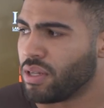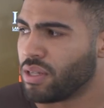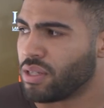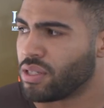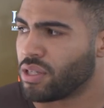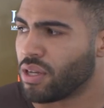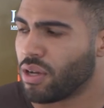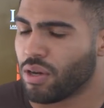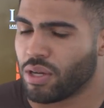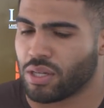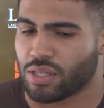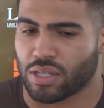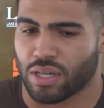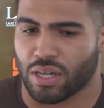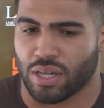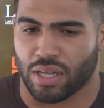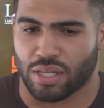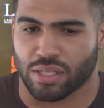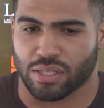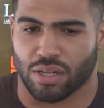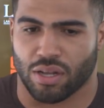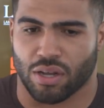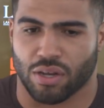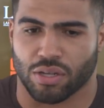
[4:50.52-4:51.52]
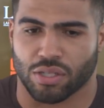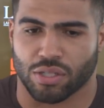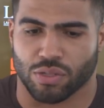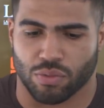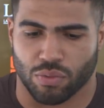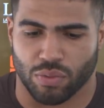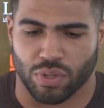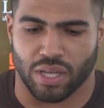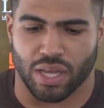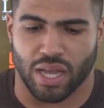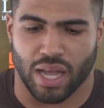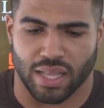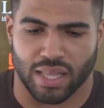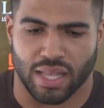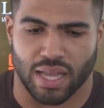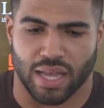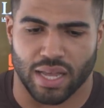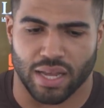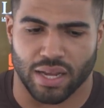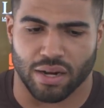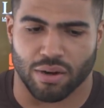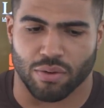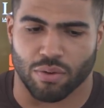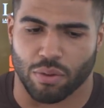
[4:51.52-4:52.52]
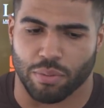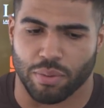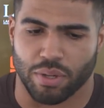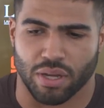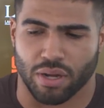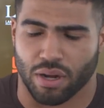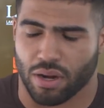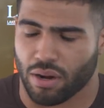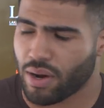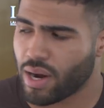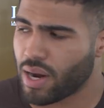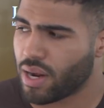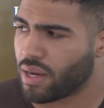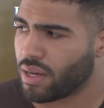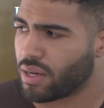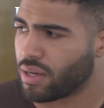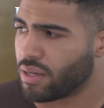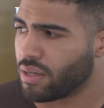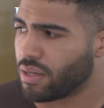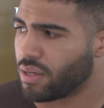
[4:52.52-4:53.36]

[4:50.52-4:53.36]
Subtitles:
So as long as we got that here, we'll be all right.